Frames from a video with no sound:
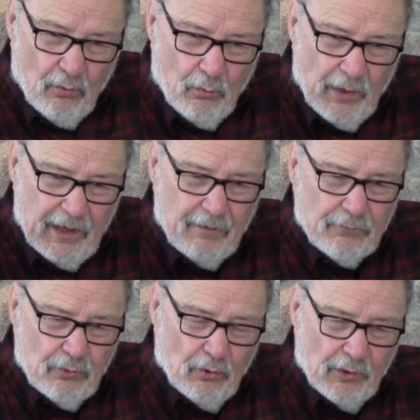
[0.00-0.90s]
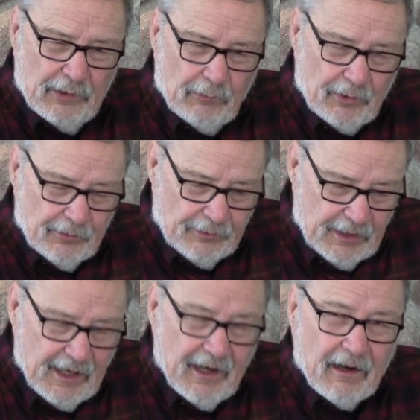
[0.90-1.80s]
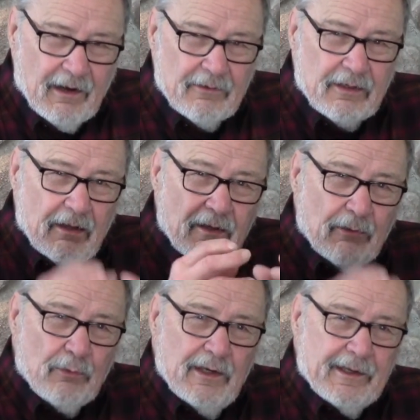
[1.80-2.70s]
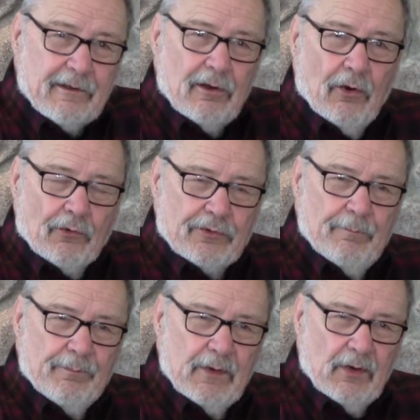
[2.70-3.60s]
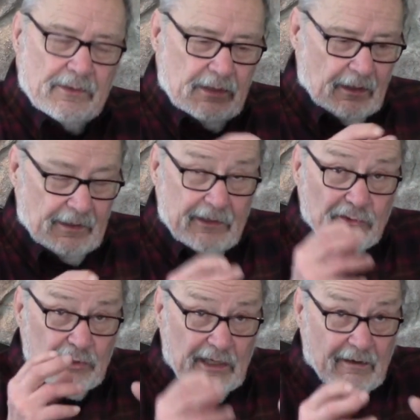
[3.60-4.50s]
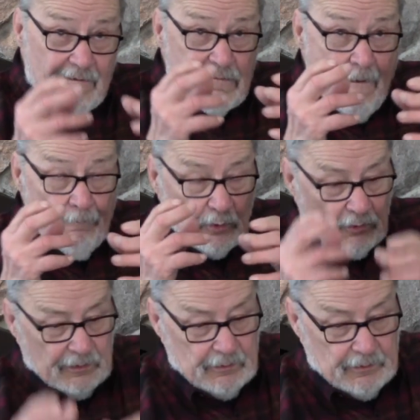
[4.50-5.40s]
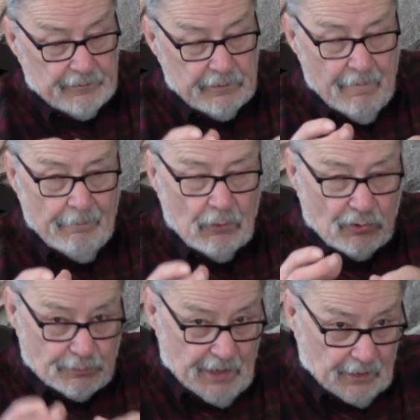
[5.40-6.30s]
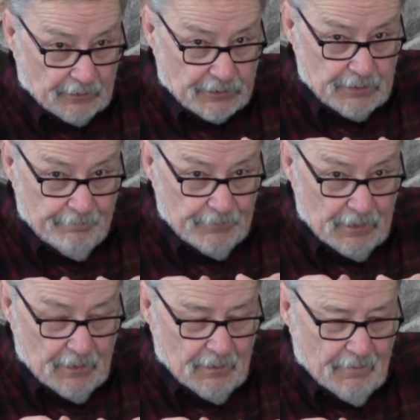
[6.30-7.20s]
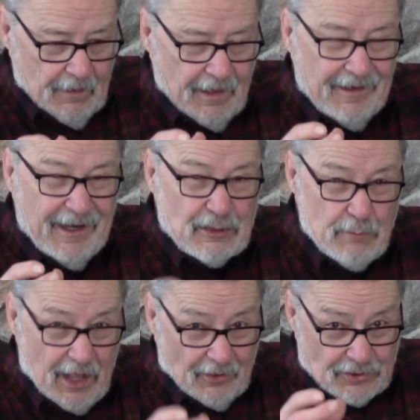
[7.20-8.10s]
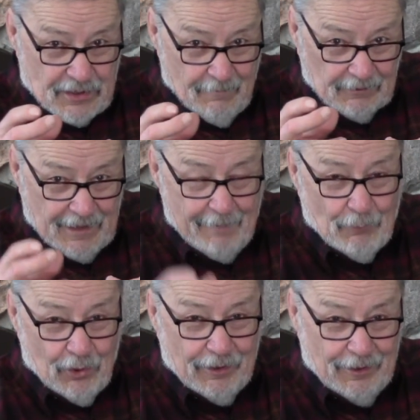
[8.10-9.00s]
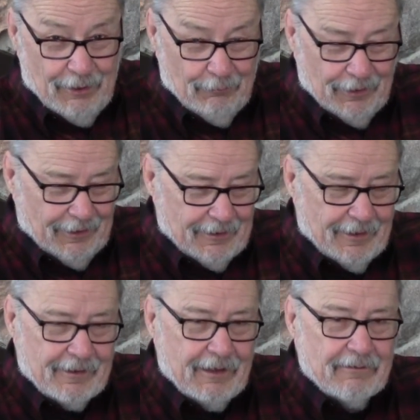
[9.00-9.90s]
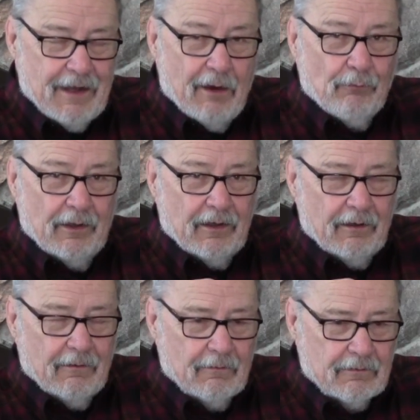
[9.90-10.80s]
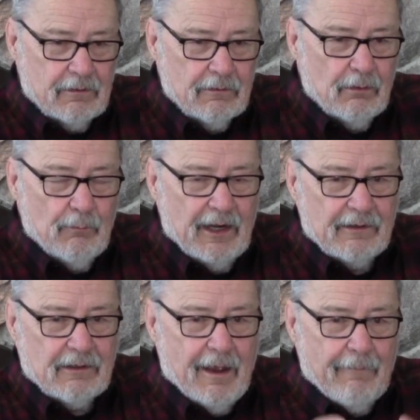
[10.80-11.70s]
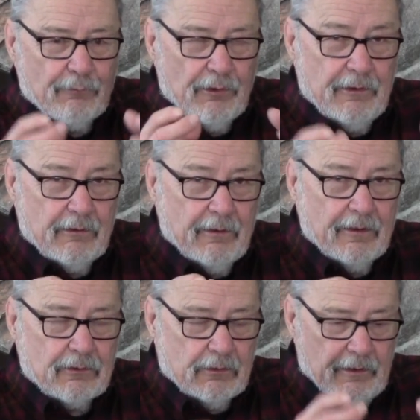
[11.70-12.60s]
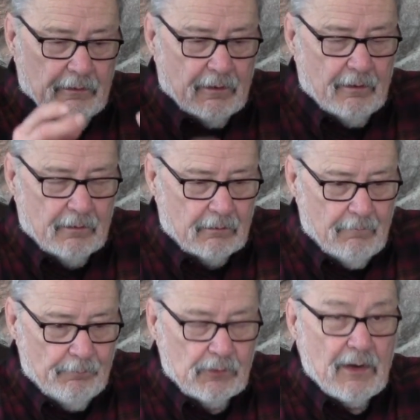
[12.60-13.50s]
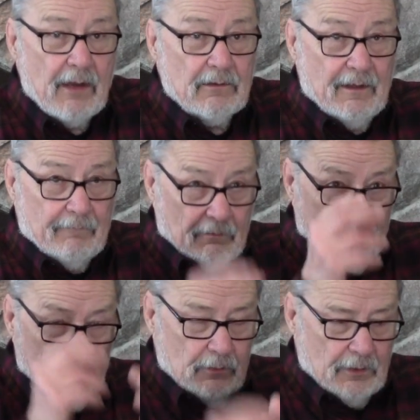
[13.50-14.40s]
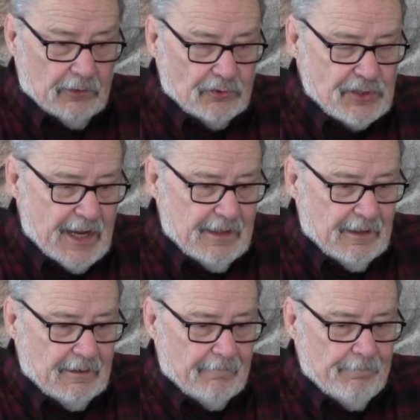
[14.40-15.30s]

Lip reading: way of knowing we're there until they're really close, until they see us or hear us or smell us. And they smell us a lot more than really. They'll get downwind of you too many times when you're in a tree or on the ground level while you're standing.